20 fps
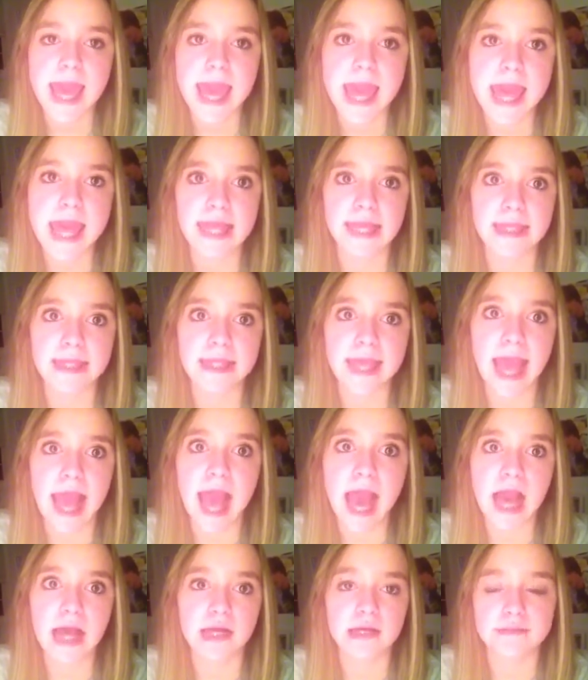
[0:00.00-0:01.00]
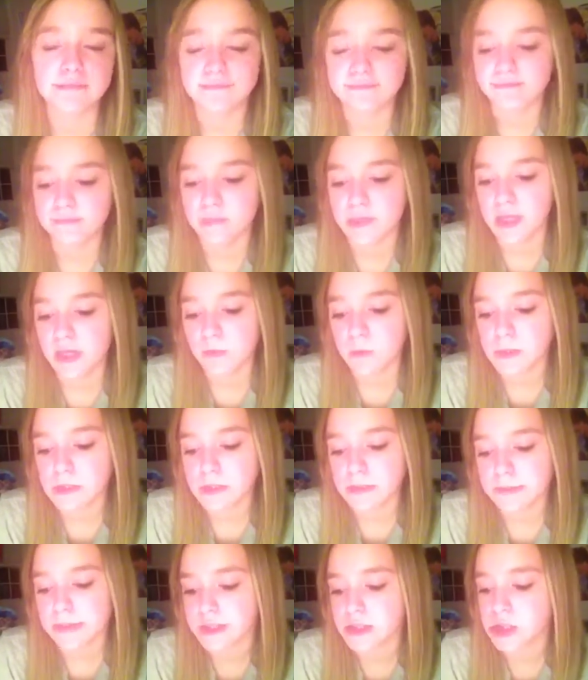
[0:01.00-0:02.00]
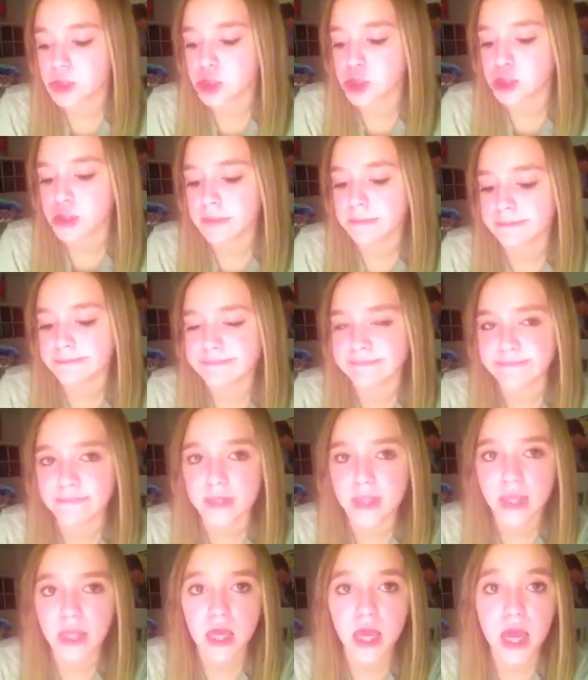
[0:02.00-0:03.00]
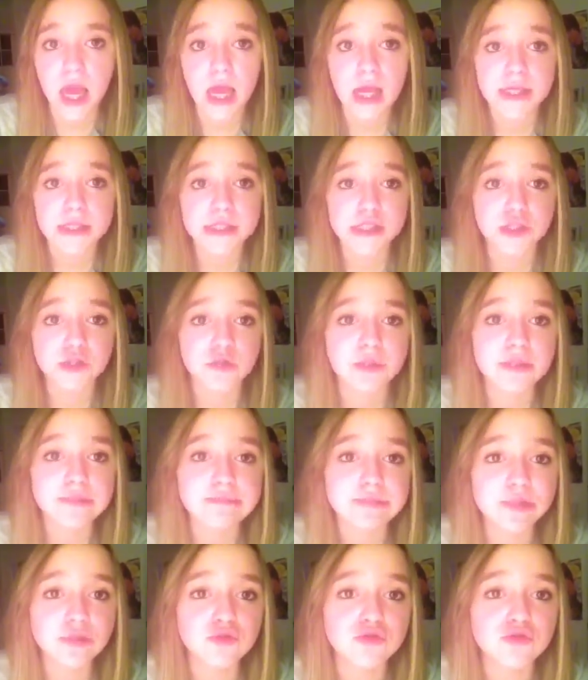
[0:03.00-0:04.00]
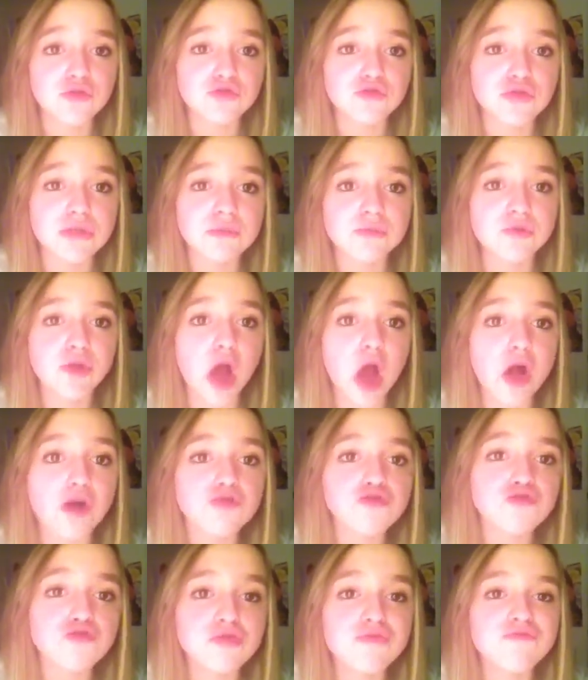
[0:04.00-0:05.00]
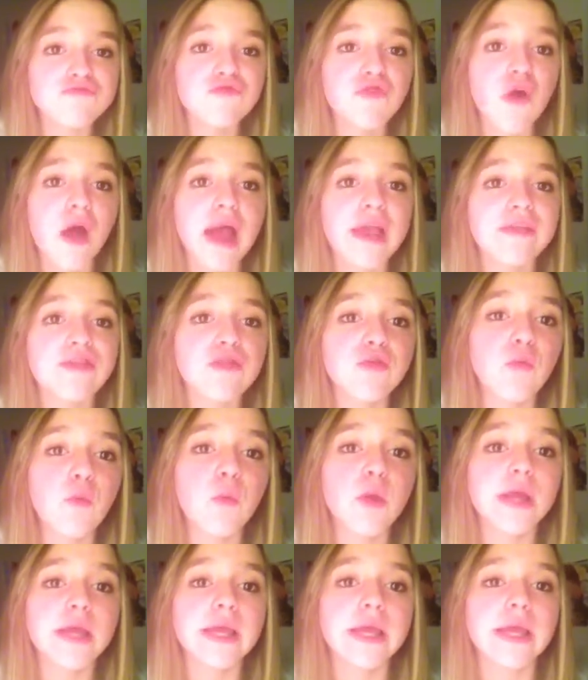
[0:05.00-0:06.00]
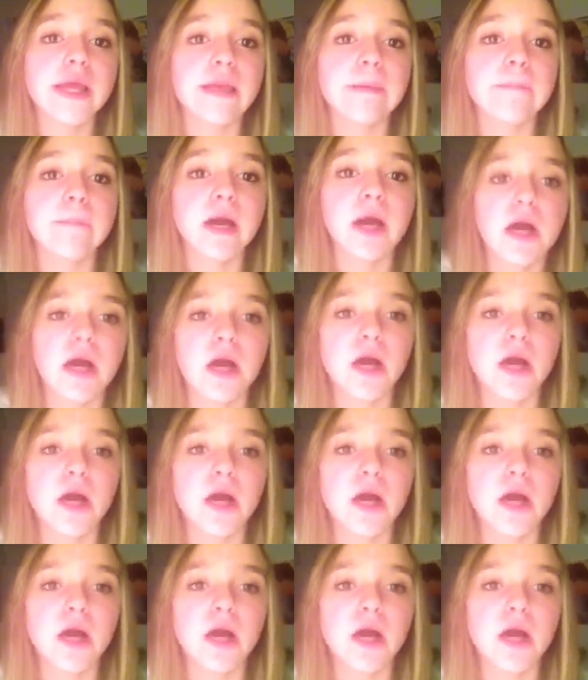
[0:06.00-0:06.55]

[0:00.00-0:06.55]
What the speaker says: Yeah. I want some ice cream. Ice cream, you scream, y'all scream for ice cream.